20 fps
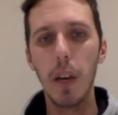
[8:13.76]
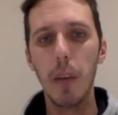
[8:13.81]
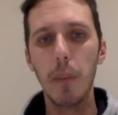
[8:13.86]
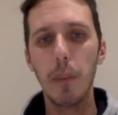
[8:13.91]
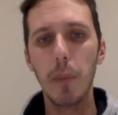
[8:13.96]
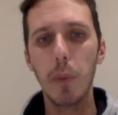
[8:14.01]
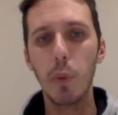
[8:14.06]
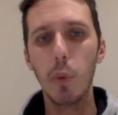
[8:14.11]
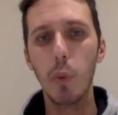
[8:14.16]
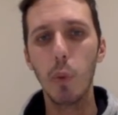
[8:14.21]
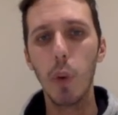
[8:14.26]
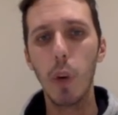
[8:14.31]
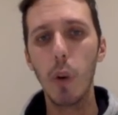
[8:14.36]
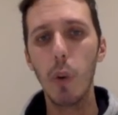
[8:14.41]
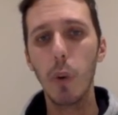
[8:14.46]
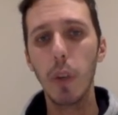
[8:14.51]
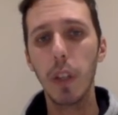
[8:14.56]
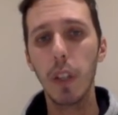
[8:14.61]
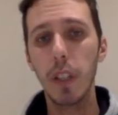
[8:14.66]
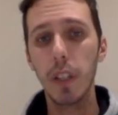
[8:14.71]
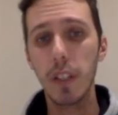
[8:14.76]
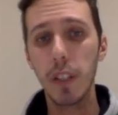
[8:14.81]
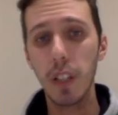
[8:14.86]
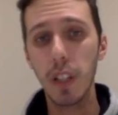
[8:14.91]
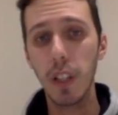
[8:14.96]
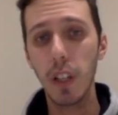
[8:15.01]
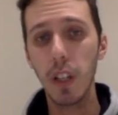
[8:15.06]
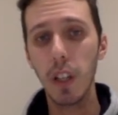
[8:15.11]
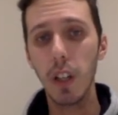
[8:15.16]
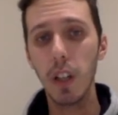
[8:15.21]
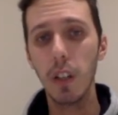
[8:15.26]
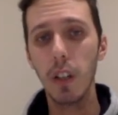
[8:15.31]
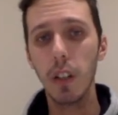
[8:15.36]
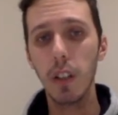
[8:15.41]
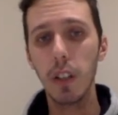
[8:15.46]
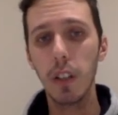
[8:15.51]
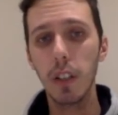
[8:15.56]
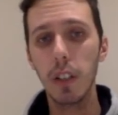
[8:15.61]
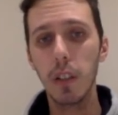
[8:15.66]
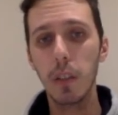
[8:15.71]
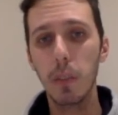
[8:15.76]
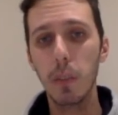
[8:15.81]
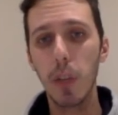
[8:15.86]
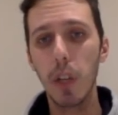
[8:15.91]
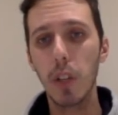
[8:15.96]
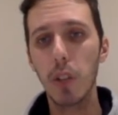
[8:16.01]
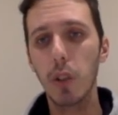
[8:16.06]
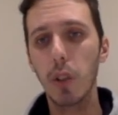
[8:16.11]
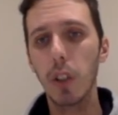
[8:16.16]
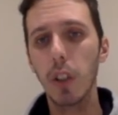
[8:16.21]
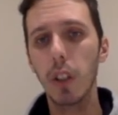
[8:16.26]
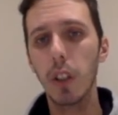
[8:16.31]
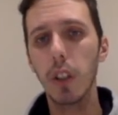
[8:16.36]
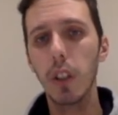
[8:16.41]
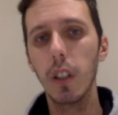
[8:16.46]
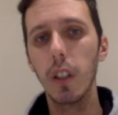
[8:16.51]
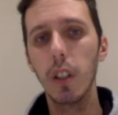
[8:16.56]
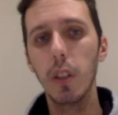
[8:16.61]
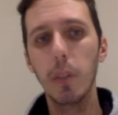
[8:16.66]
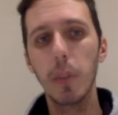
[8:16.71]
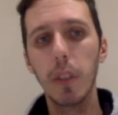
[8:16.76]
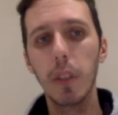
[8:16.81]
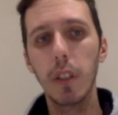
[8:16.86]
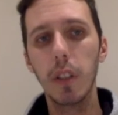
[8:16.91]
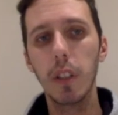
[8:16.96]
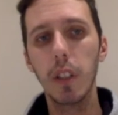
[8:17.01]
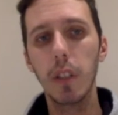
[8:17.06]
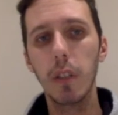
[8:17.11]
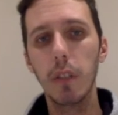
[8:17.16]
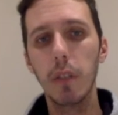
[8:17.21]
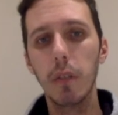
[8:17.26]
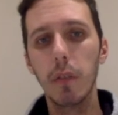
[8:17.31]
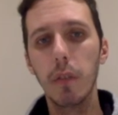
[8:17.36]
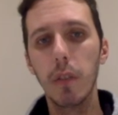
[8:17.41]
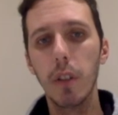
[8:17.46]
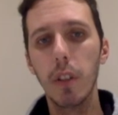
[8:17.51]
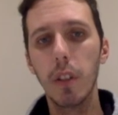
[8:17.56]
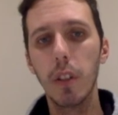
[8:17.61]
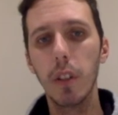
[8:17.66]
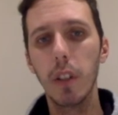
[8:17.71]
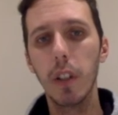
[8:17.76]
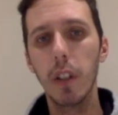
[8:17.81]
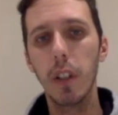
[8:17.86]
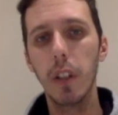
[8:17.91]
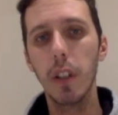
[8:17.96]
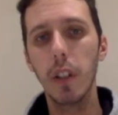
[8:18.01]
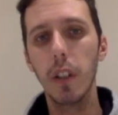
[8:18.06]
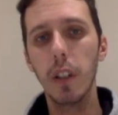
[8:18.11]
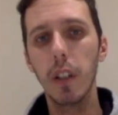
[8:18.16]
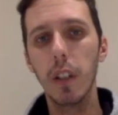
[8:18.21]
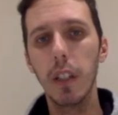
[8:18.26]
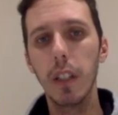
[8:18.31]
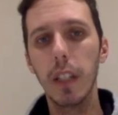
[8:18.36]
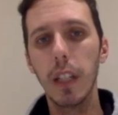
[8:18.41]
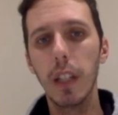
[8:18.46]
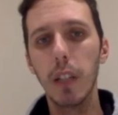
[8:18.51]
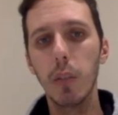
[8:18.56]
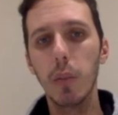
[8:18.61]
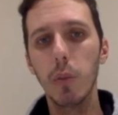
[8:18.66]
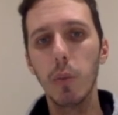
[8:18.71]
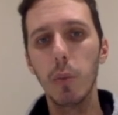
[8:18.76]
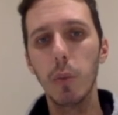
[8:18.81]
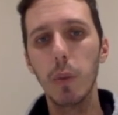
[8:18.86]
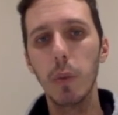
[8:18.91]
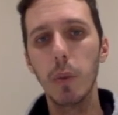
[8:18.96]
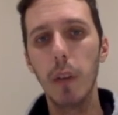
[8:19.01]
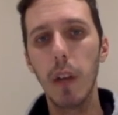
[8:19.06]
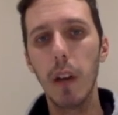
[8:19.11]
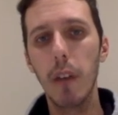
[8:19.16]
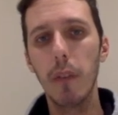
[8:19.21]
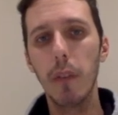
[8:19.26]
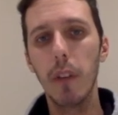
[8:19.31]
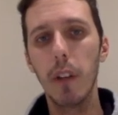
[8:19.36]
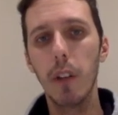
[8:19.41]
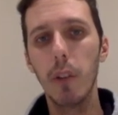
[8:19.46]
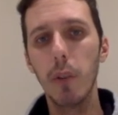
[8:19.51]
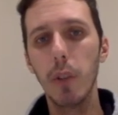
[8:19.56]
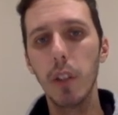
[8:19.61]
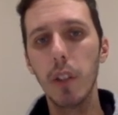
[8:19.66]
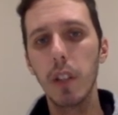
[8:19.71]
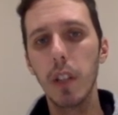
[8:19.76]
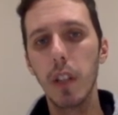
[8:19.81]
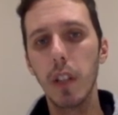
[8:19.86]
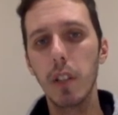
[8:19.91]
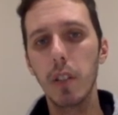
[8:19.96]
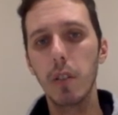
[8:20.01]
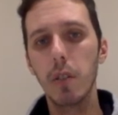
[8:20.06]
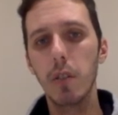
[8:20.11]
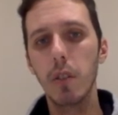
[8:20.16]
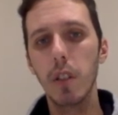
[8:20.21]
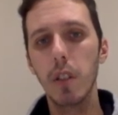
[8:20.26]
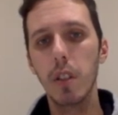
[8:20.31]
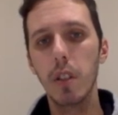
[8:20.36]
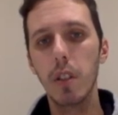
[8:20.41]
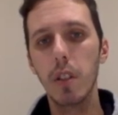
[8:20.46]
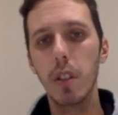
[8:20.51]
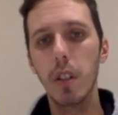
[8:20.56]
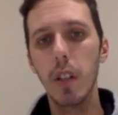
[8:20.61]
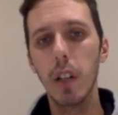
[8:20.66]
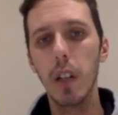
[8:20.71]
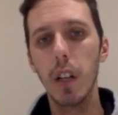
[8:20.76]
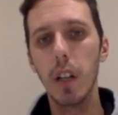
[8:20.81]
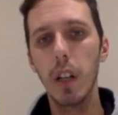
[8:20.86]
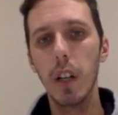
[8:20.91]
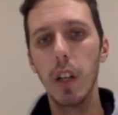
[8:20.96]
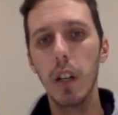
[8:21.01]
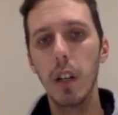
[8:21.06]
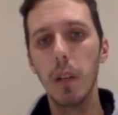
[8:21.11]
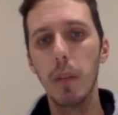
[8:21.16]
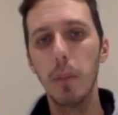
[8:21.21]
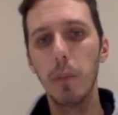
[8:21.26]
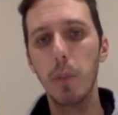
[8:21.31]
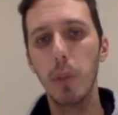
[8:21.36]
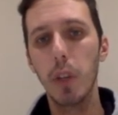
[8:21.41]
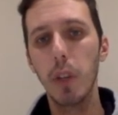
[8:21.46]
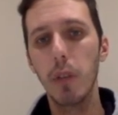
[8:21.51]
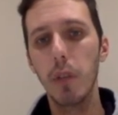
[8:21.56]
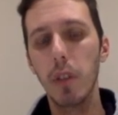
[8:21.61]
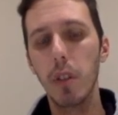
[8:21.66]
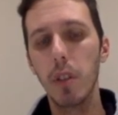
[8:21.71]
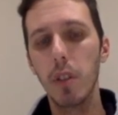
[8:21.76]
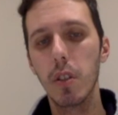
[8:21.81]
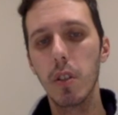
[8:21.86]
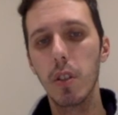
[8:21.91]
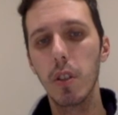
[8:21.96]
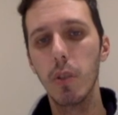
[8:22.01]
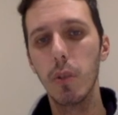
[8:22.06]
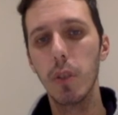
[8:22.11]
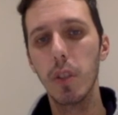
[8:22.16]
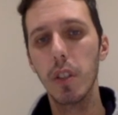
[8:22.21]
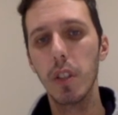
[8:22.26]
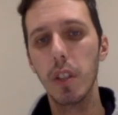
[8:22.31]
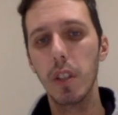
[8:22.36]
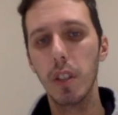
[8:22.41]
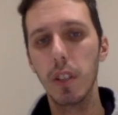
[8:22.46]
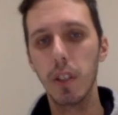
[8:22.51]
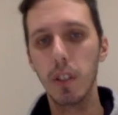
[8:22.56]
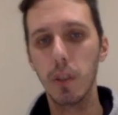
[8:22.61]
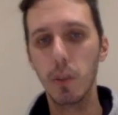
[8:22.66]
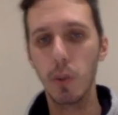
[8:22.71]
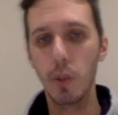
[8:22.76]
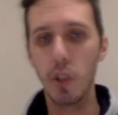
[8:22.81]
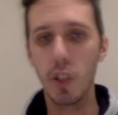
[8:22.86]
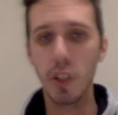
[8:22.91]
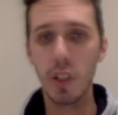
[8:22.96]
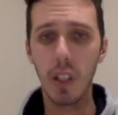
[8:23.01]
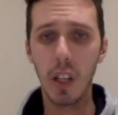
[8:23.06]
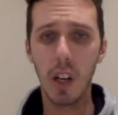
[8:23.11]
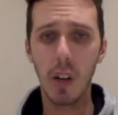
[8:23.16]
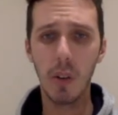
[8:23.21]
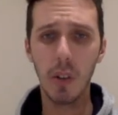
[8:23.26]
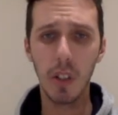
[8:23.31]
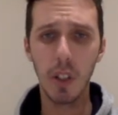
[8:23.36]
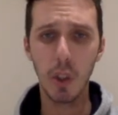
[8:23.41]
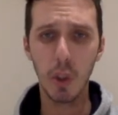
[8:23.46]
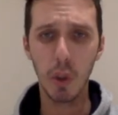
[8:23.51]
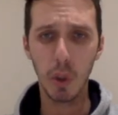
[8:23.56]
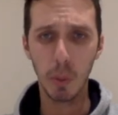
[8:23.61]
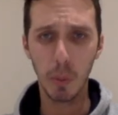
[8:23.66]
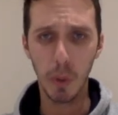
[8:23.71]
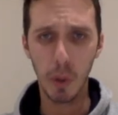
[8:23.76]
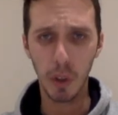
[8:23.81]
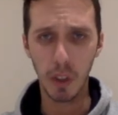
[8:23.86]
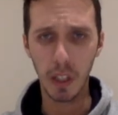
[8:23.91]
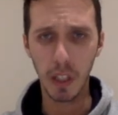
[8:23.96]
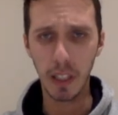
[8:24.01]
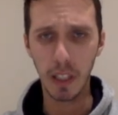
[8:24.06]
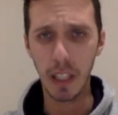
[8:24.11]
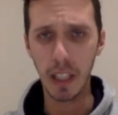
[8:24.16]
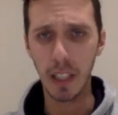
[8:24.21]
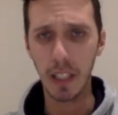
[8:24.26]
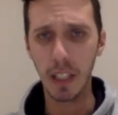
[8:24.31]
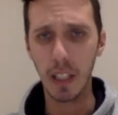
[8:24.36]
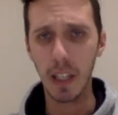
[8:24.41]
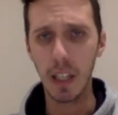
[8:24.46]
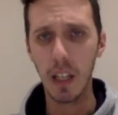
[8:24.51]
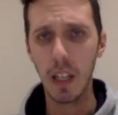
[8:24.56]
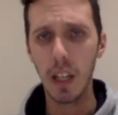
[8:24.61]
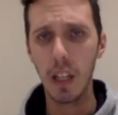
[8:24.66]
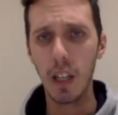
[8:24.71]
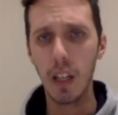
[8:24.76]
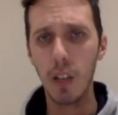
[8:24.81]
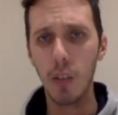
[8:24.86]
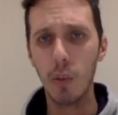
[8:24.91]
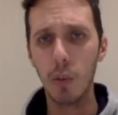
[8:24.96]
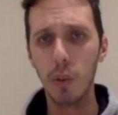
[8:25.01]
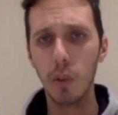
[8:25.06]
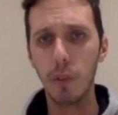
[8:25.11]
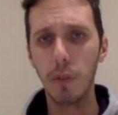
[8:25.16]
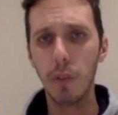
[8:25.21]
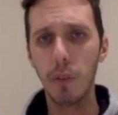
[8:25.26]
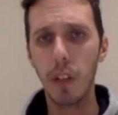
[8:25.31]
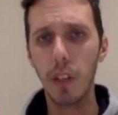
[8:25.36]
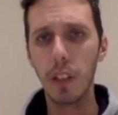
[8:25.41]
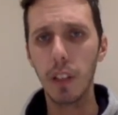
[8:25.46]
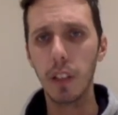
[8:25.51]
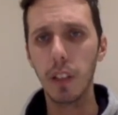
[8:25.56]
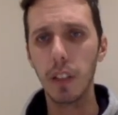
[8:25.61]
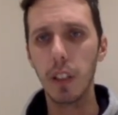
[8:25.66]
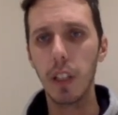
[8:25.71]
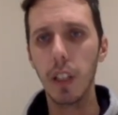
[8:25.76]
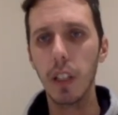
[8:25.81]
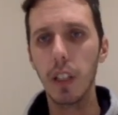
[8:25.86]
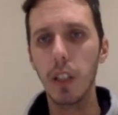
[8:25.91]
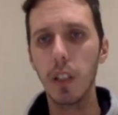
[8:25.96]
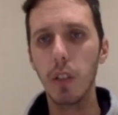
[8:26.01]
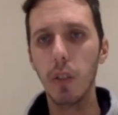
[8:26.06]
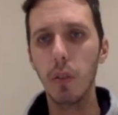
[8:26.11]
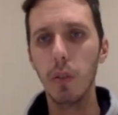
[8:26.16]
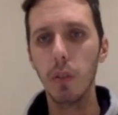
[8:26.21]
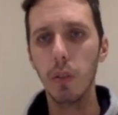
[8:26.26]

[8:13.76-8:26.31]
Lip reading: What we can see here is the price going a little bit even further here, and then we have a retest to this previous resistance, which is now a new support, and then we'll find a new